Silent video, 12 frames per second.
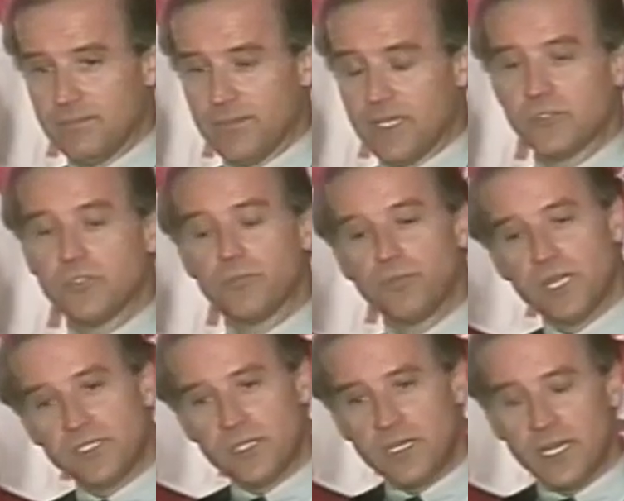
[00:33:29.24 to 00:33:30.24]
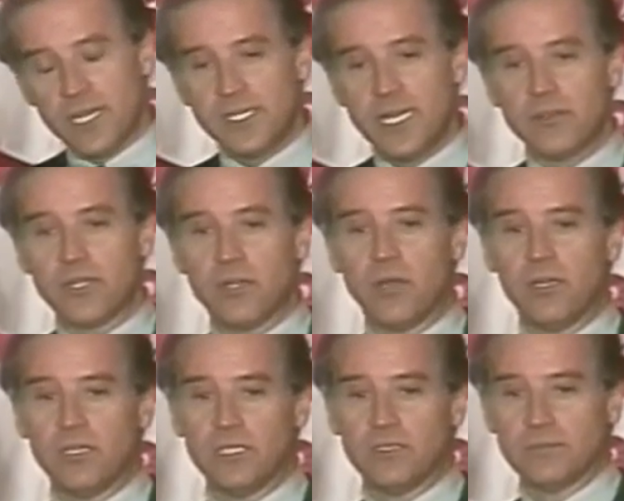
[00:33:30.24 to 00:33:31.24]
And so the president laid down the
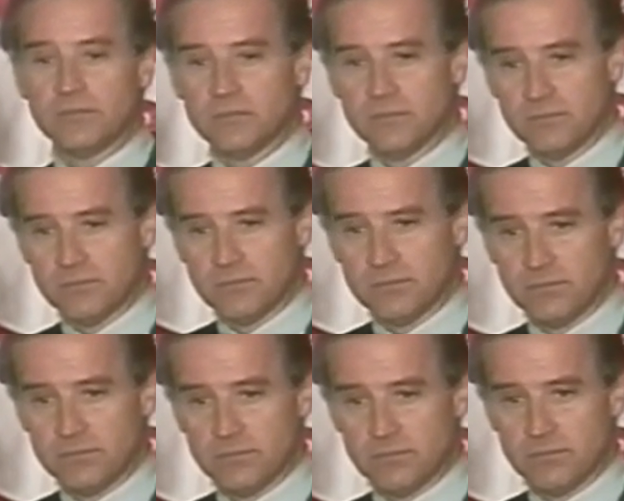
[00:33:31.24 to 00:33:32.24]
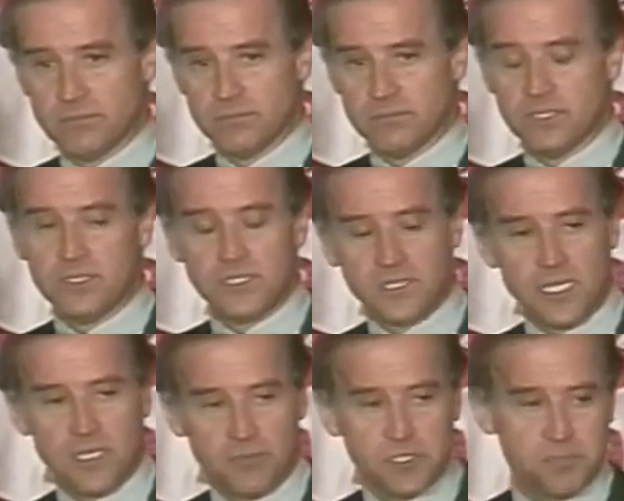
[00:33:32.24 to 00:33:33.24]
gauntlet, and the
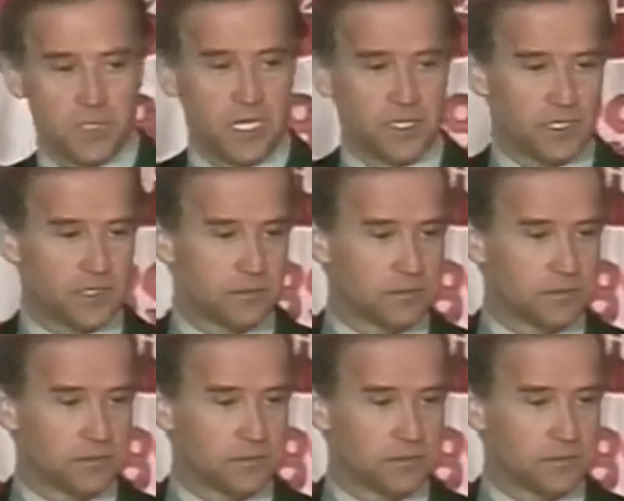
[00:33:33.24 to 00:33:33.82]
Senate responded.